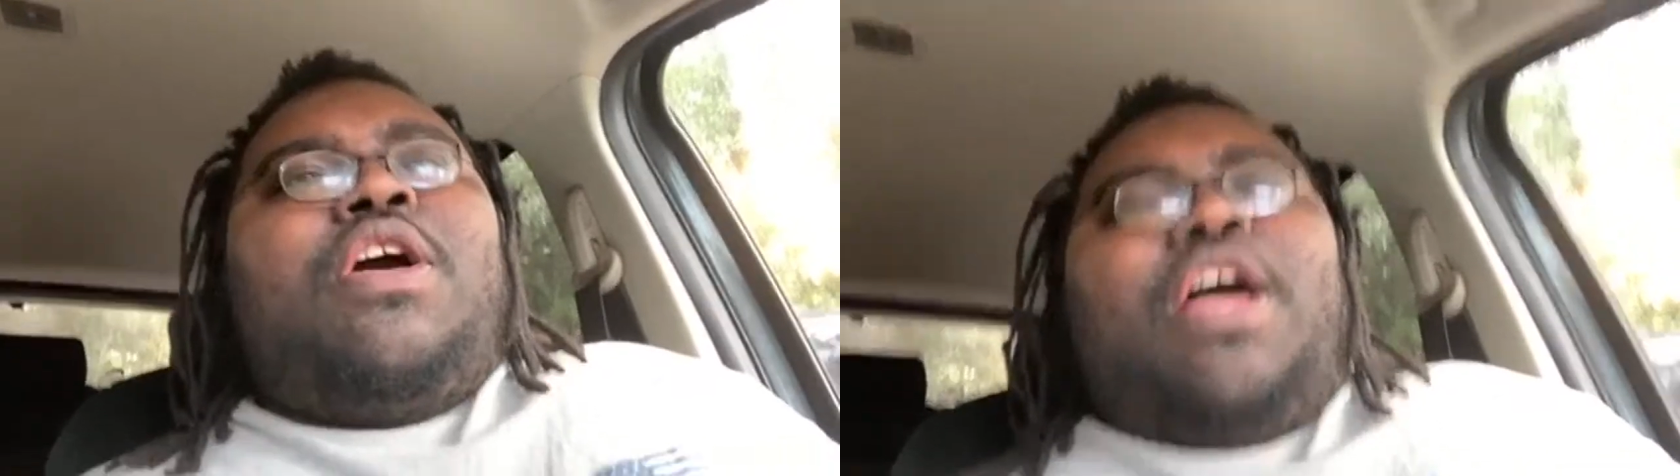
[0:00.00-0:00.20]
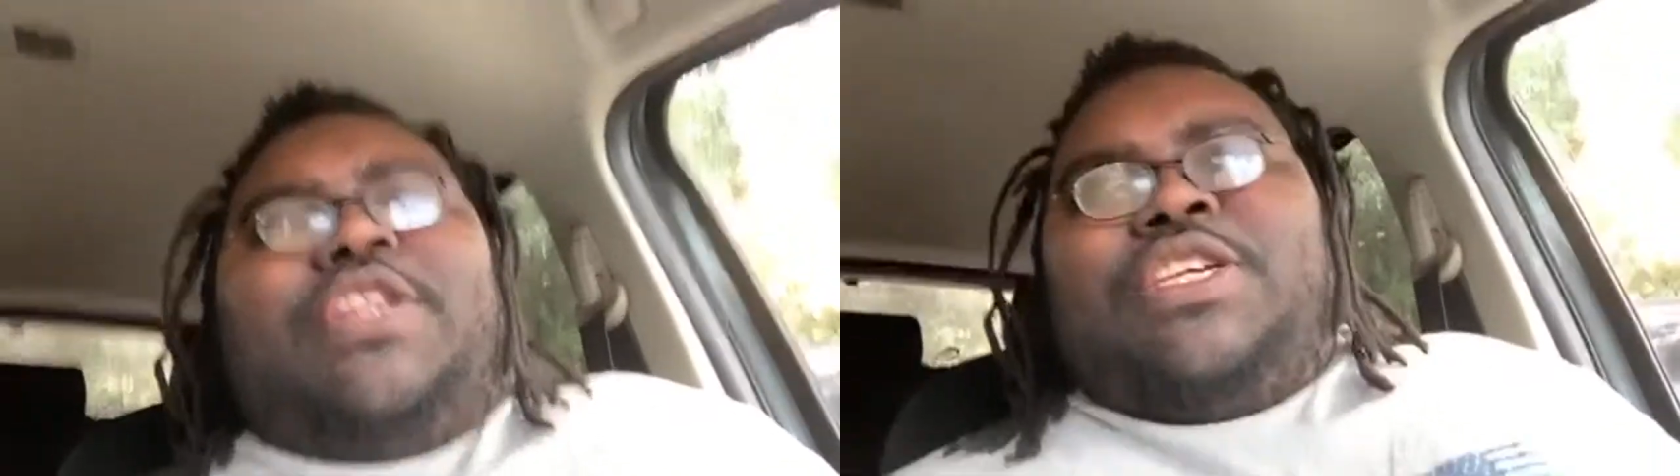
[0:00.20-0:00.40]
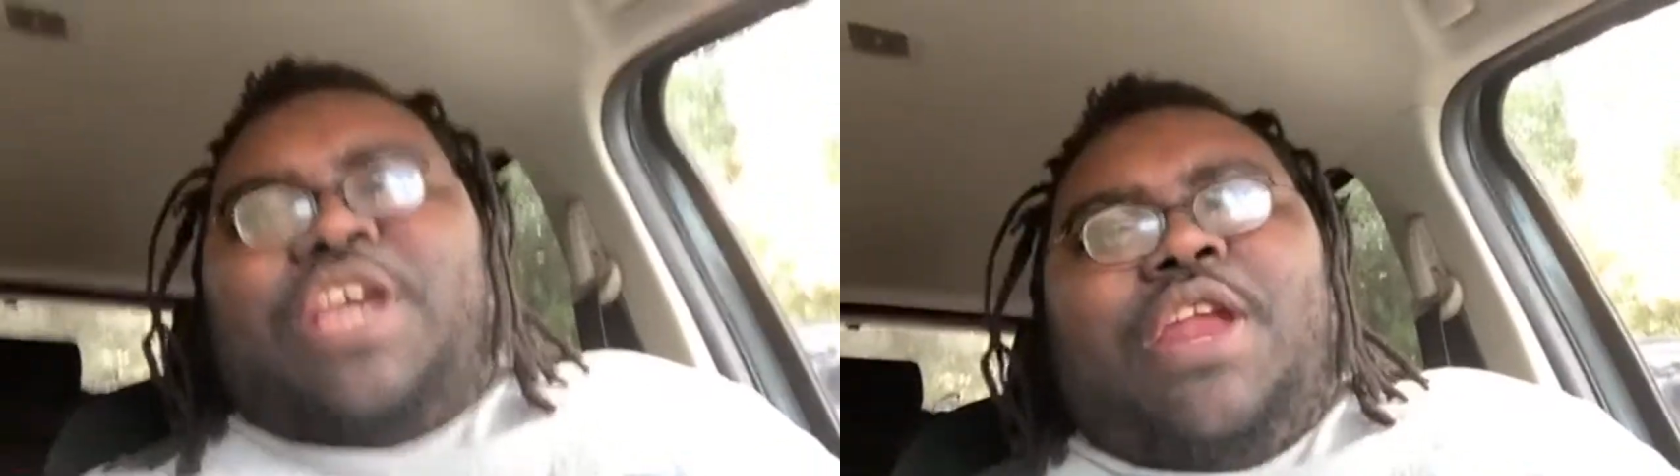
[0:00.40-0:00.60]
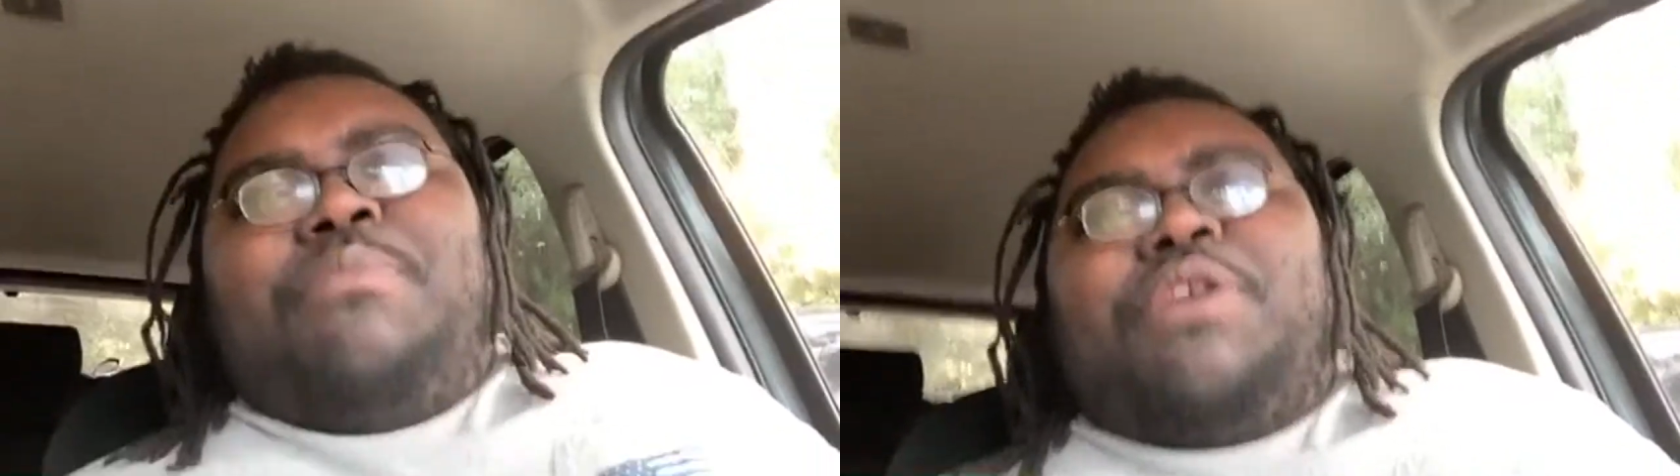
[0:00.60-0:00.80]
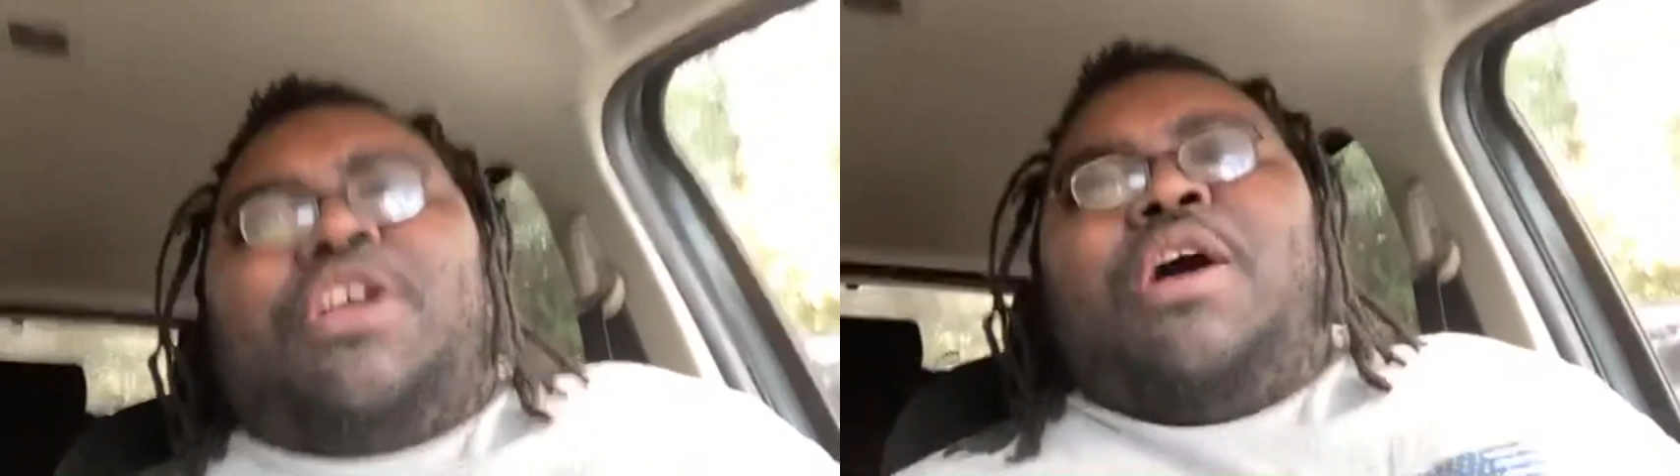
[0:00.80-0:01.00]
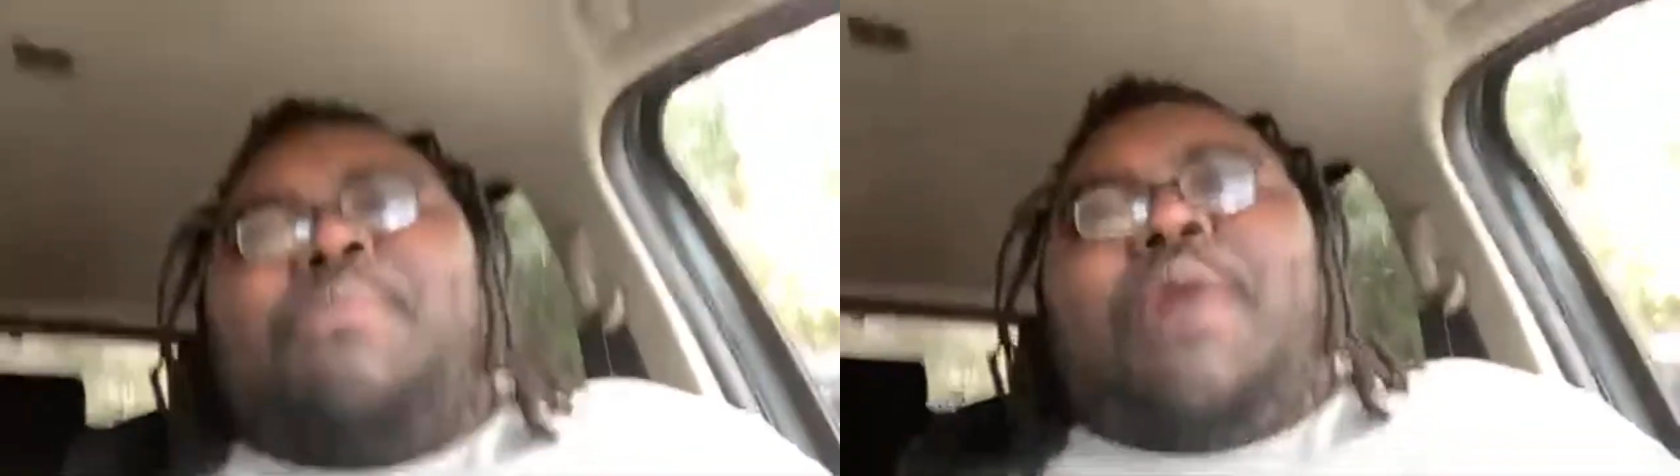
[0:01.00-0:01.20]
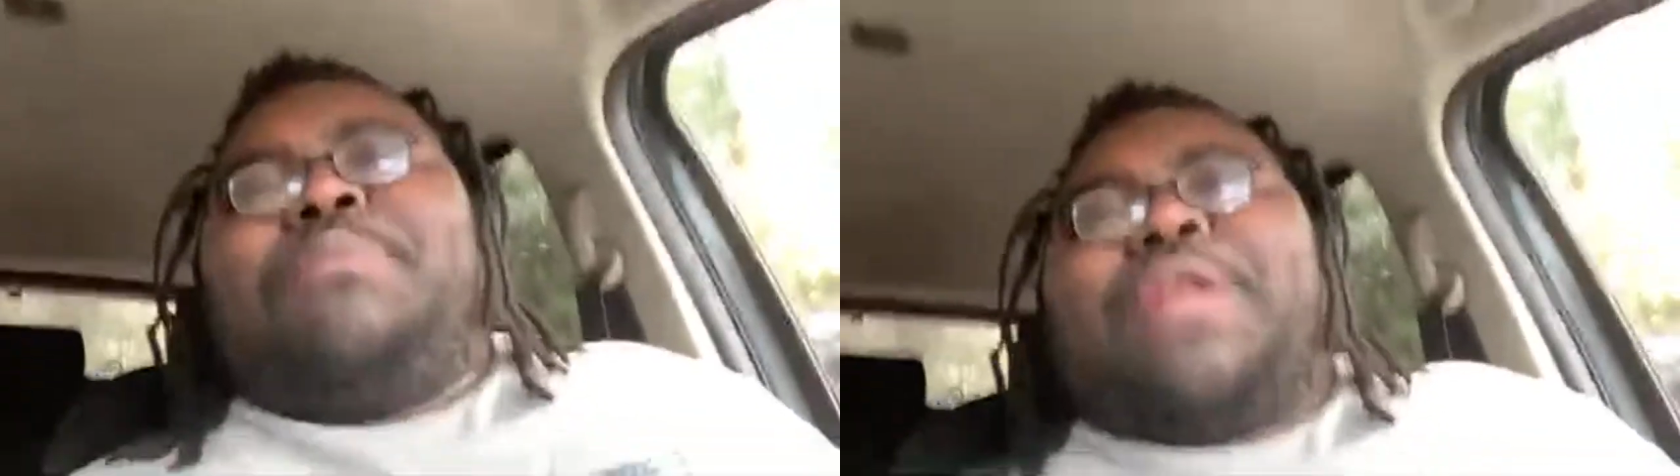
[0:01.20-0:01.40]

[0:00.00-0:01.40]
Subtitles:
and get them to come up